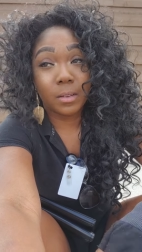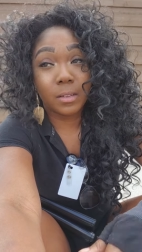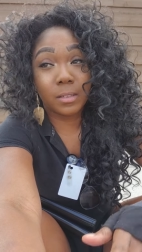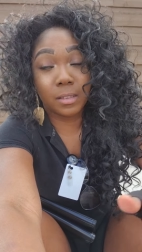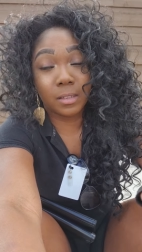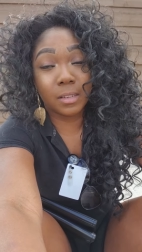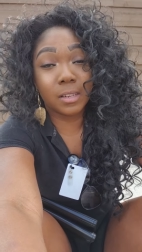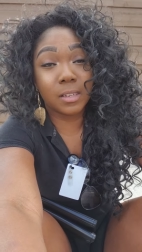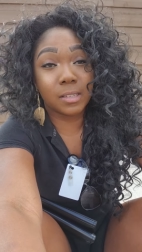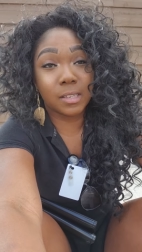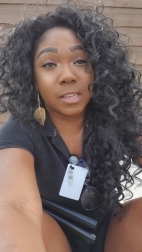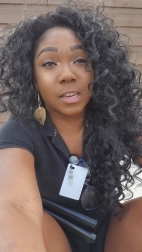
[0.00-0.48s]

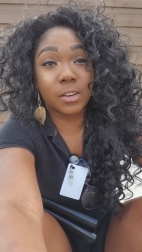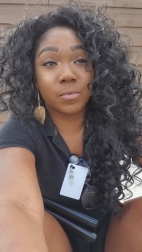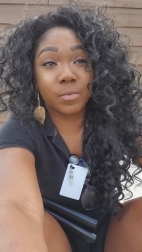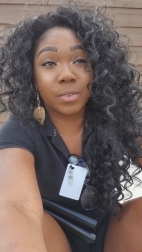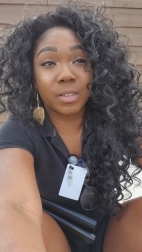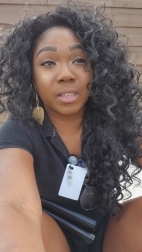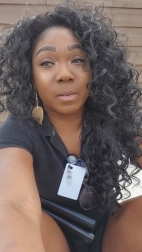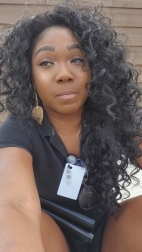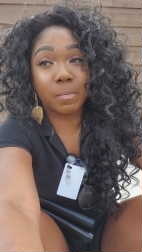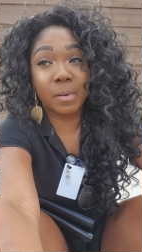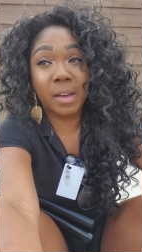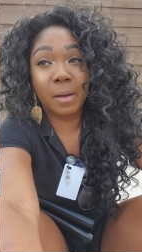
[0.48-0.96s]
Doesn't that sound
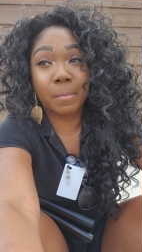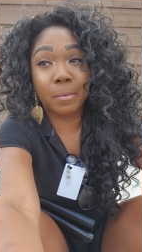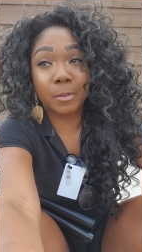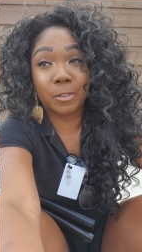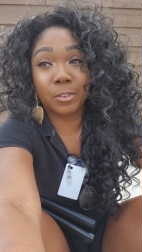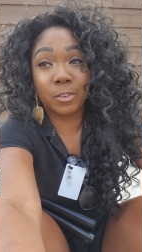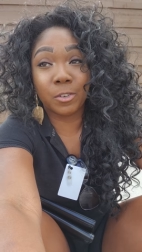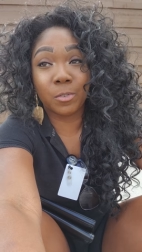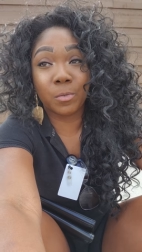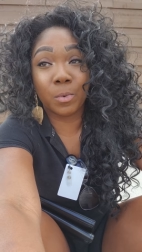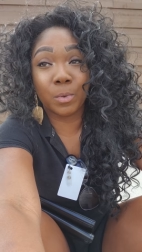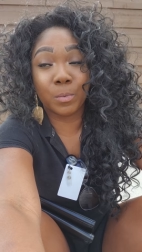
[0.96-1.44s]
really bad?
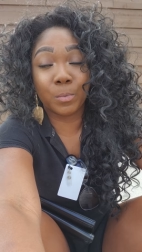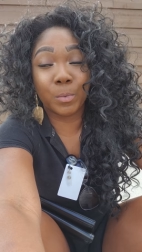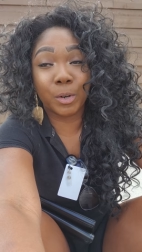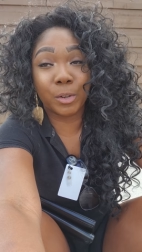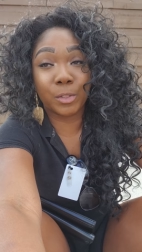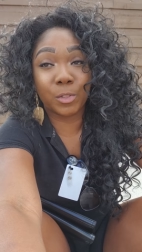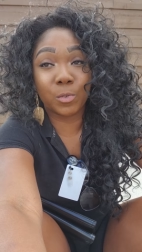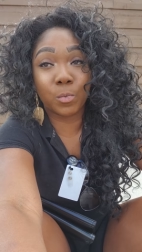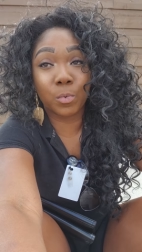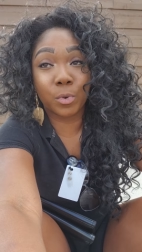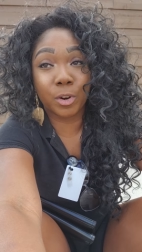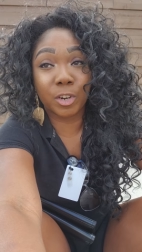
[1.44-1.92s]
But you know what
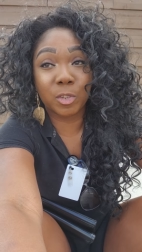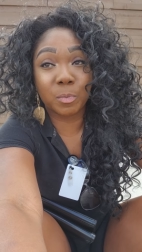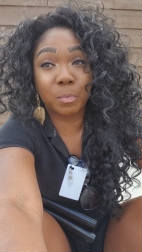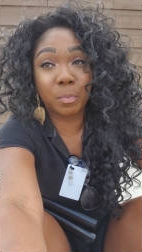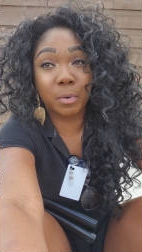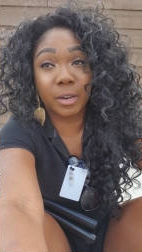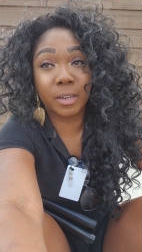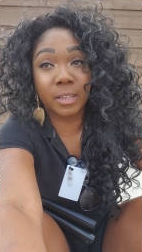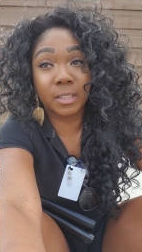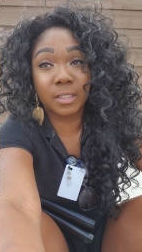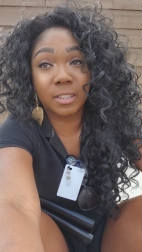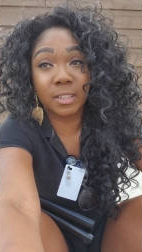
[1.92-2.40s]
one of the worst
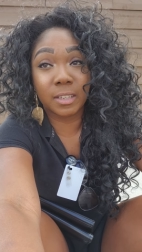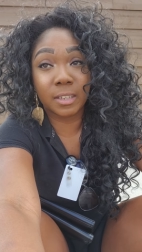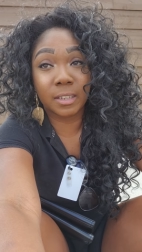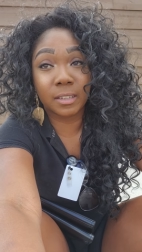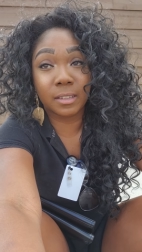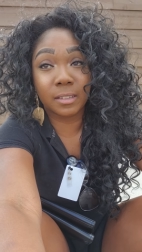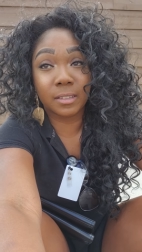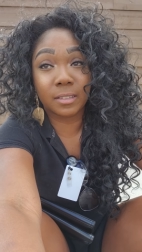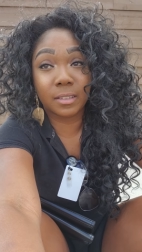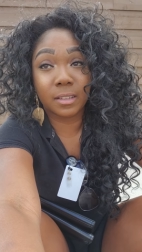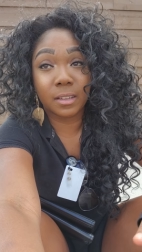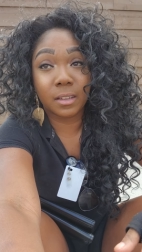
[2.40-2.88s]
parts
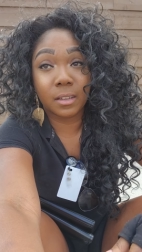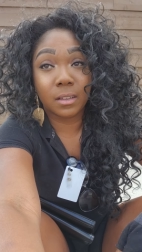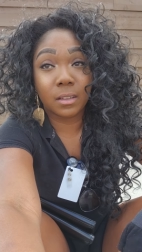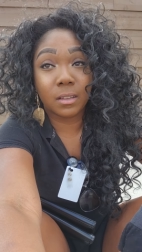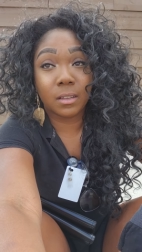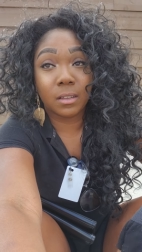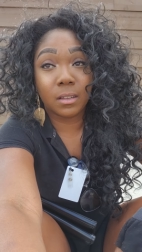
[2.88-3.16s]
is?